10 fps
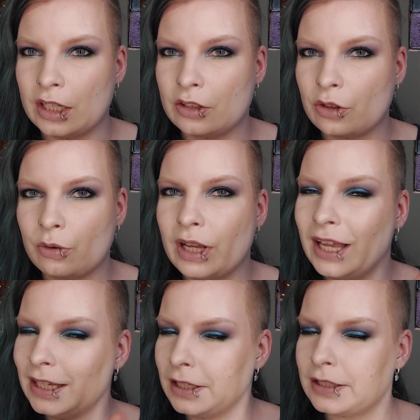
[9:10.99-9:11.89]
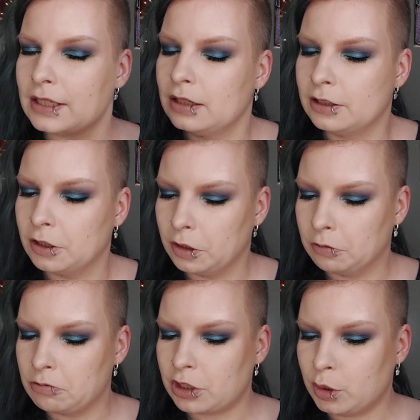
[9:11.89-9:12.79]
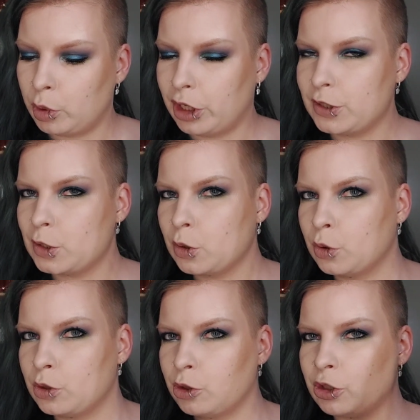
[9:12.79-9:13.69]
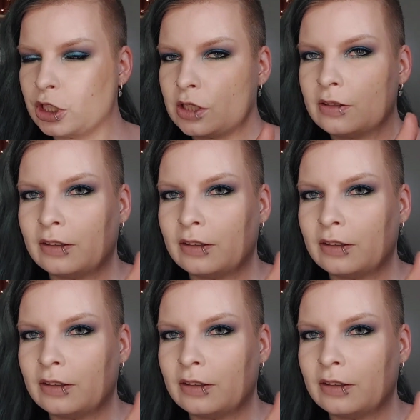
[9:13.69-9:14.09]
So I guess side pans, corners,